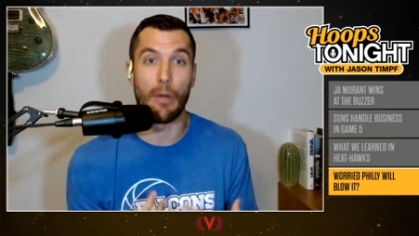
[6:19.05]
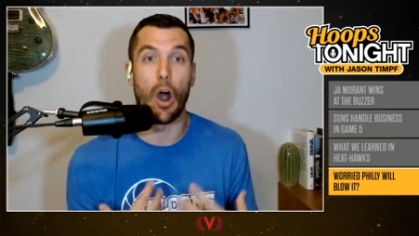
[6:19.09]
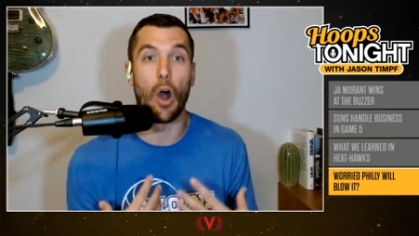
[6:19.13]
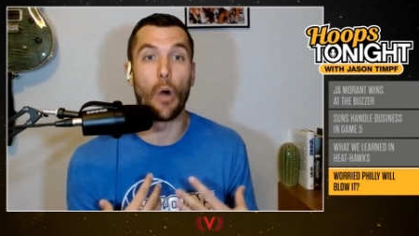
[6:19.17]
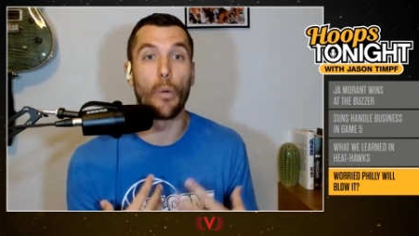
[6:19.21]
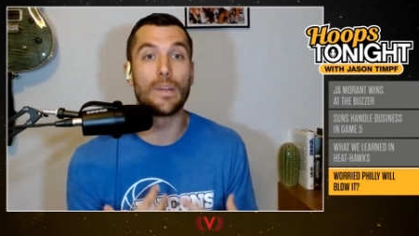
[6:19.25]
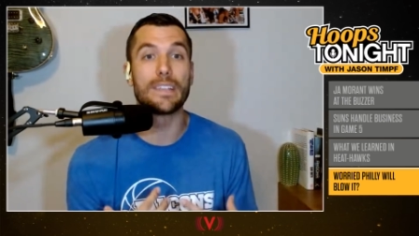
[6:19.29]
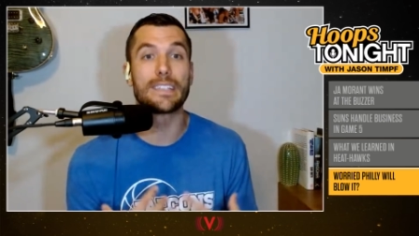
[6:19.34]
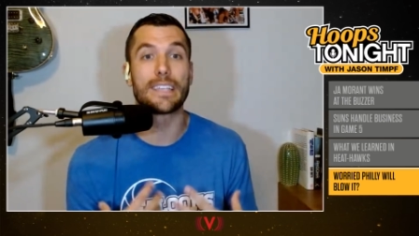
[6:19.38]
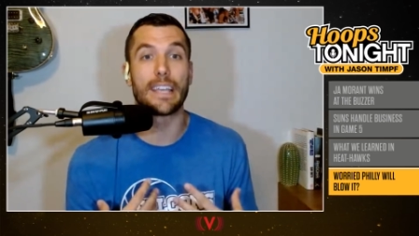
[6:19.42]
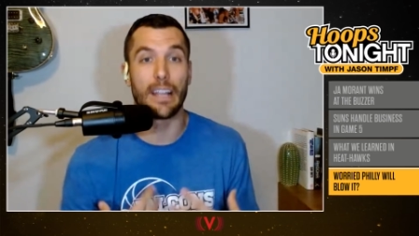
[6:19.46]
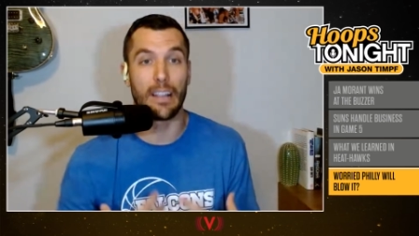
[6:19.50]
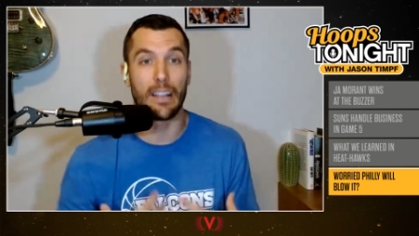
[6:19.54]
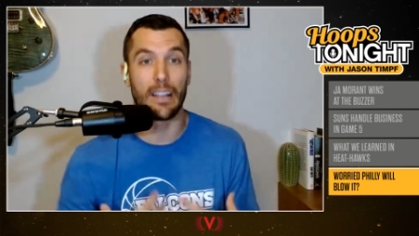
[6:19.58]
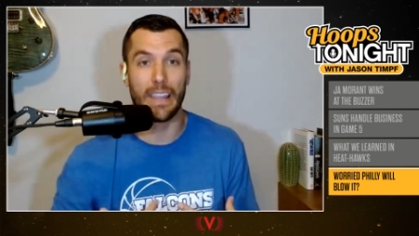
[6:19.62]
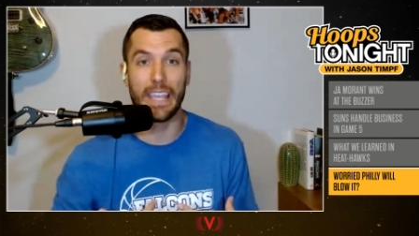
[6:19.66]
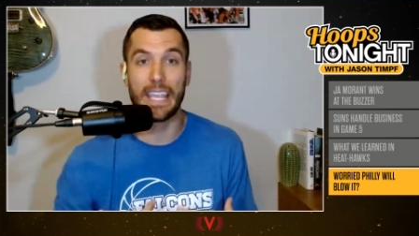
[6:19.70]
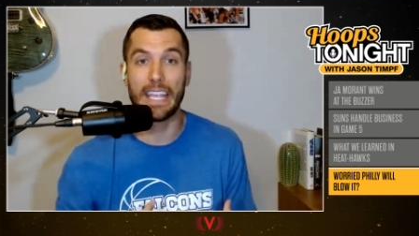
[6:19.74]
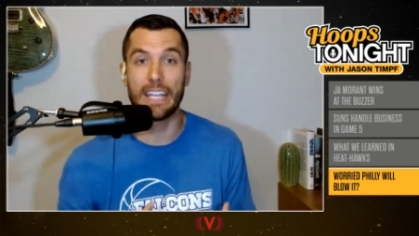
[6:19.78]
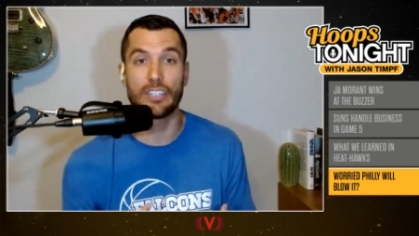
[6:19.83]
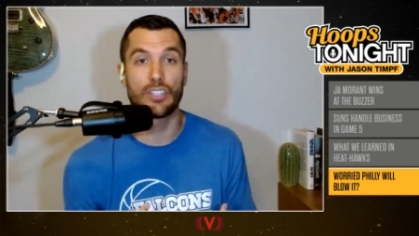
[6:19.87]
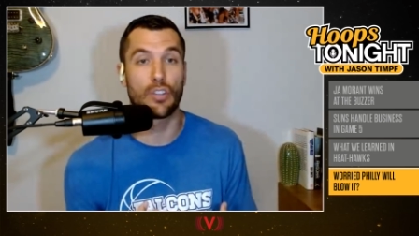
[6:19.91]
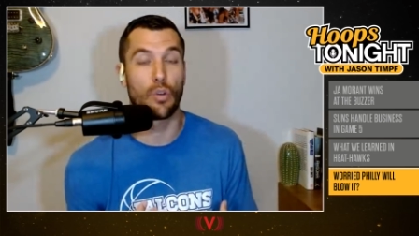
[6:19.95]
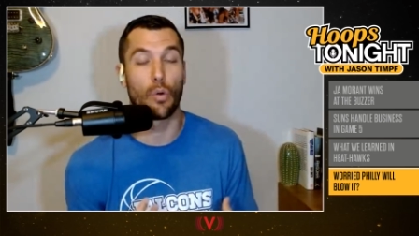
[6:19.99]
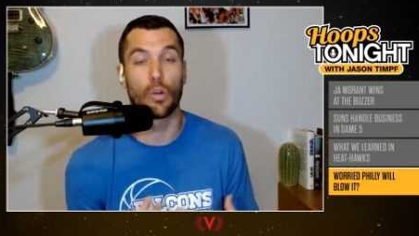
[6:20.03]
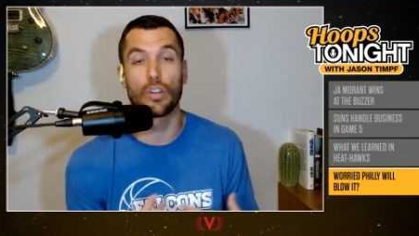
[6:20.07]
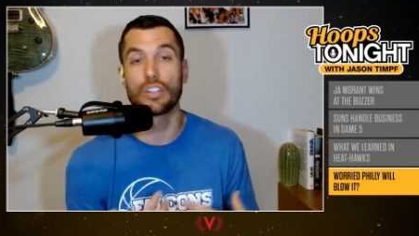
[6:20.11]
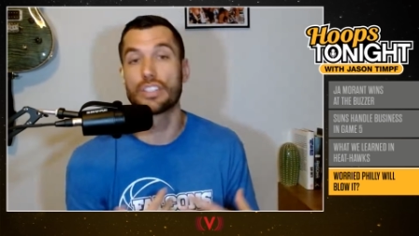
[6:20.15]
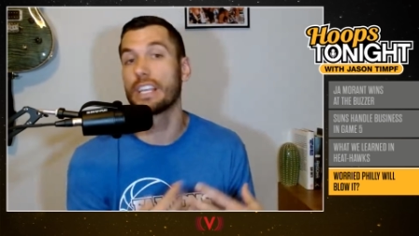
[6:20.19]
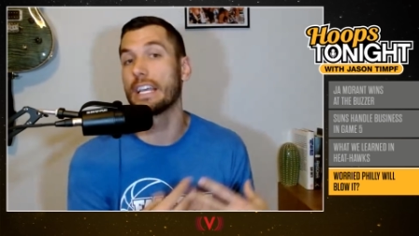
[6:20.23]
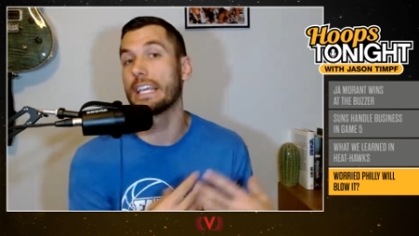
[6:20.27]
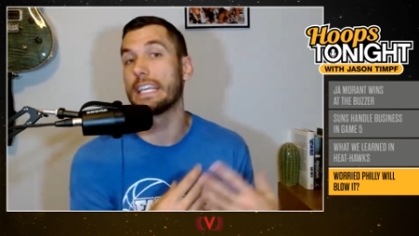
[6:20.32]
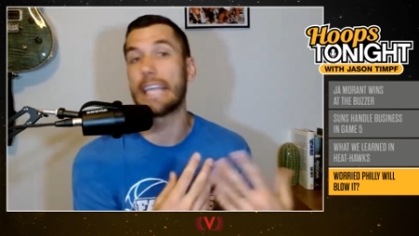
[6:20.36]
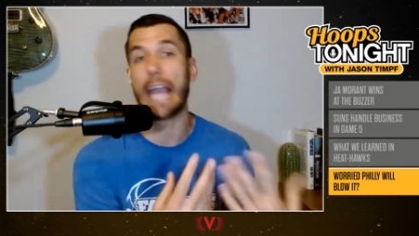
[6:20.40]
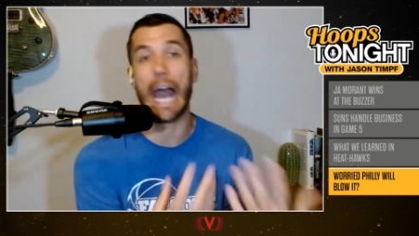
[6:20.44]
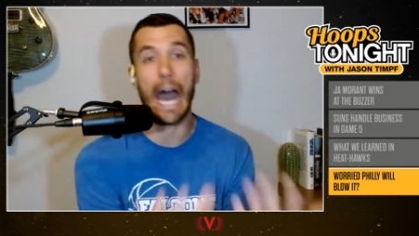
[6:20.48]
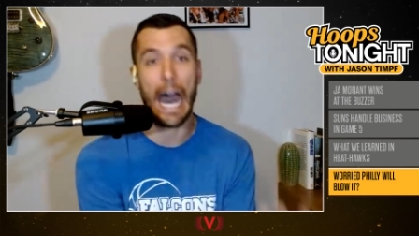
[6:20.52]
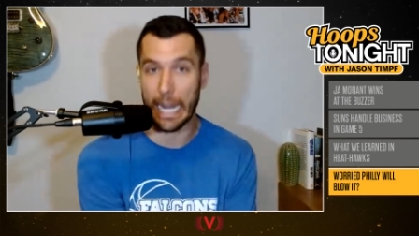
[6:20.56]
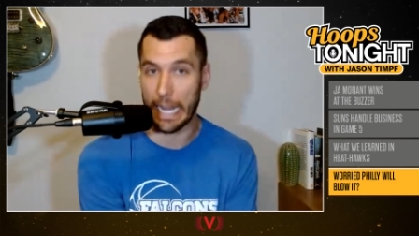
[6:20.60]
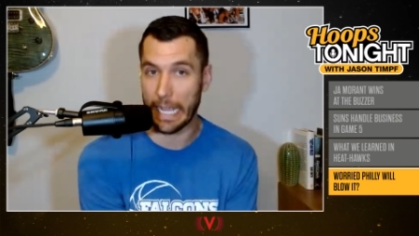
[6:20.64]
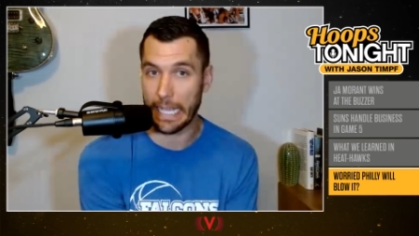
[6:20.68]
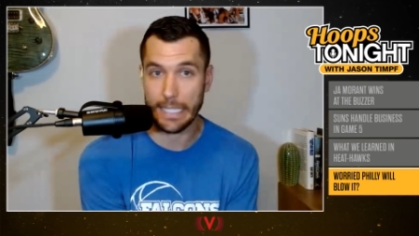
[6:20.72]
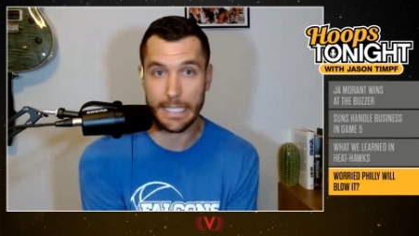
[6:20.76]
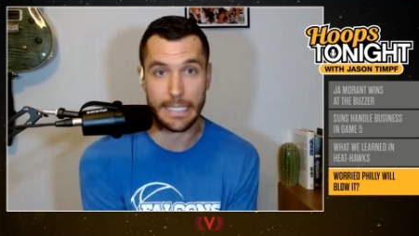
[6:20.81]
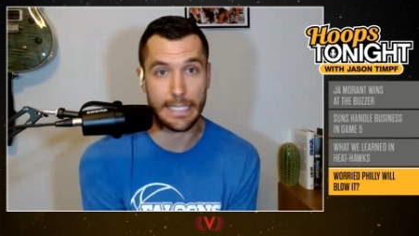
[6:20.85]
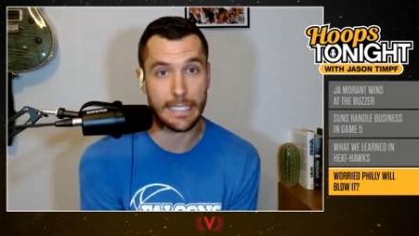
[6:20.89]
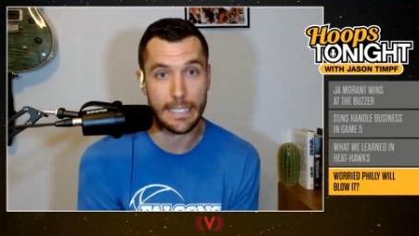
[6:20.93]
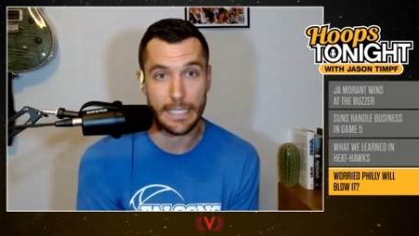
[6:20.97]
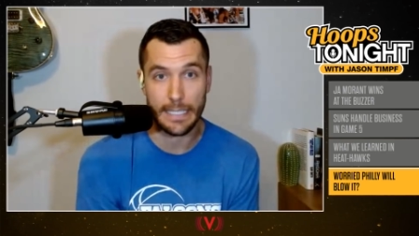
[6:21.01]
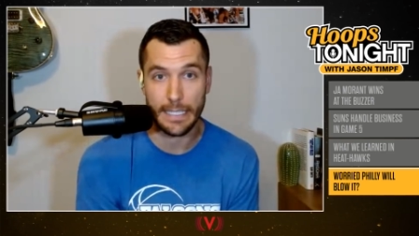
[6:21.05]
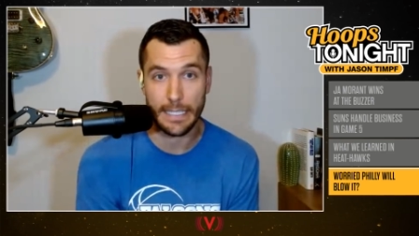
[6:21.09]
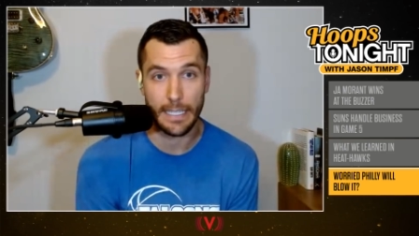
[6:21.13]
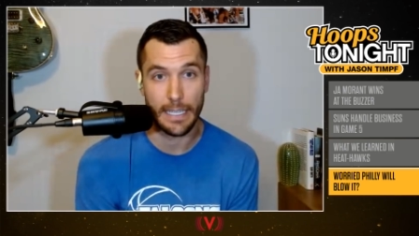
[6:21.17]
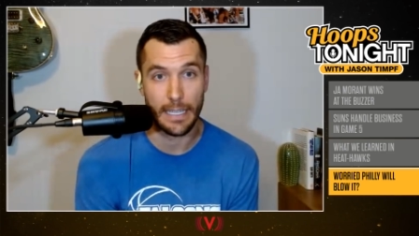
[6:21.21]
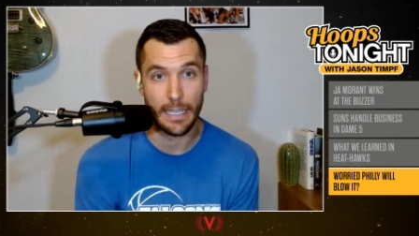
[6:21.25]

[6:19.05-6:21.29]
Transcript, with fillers: always going to lean towards a Giannis